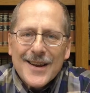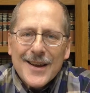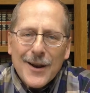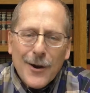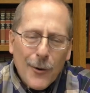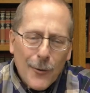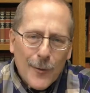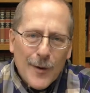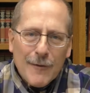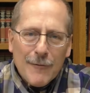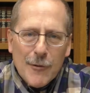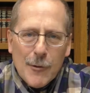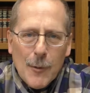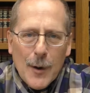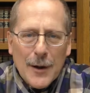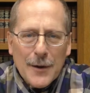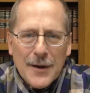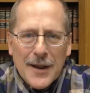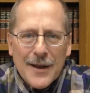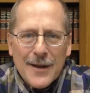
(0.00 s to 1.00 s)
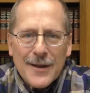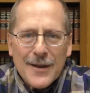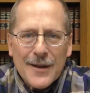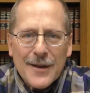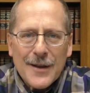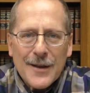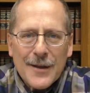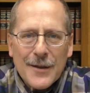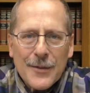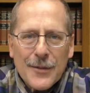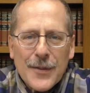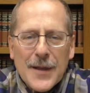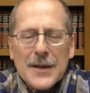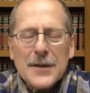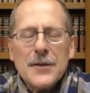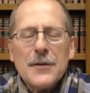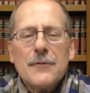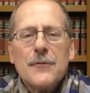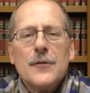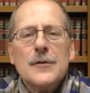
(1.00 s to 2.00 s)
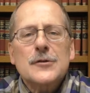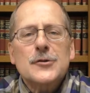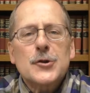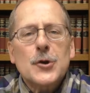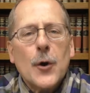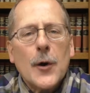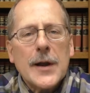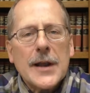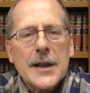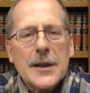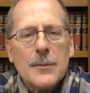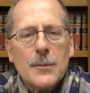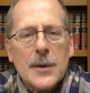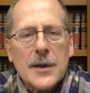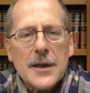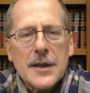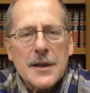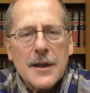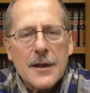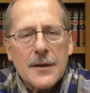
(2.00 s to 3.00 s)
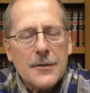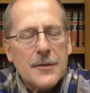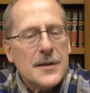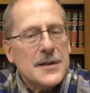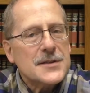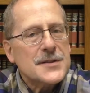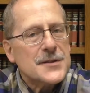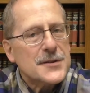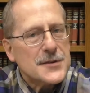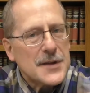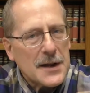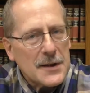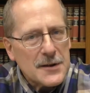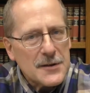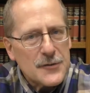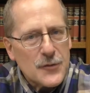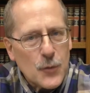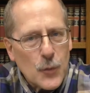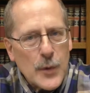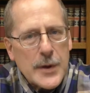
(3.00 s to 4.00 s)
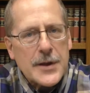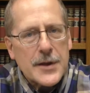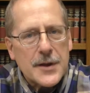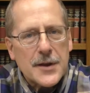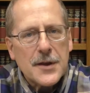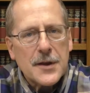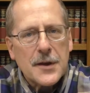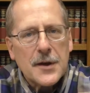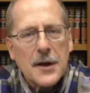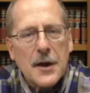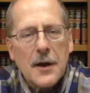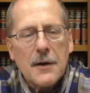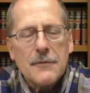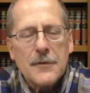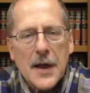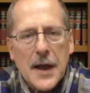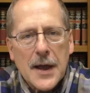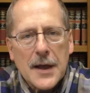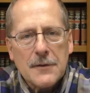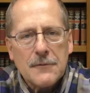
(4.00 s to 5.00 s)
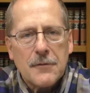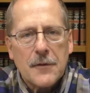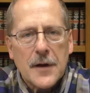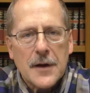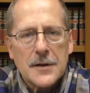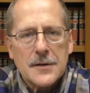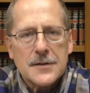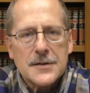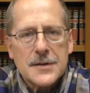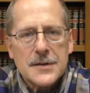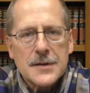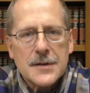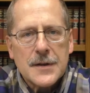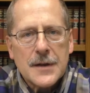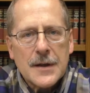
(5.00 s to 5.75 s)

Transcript: Hello, everyone. Thank you for joining me this second week of Advent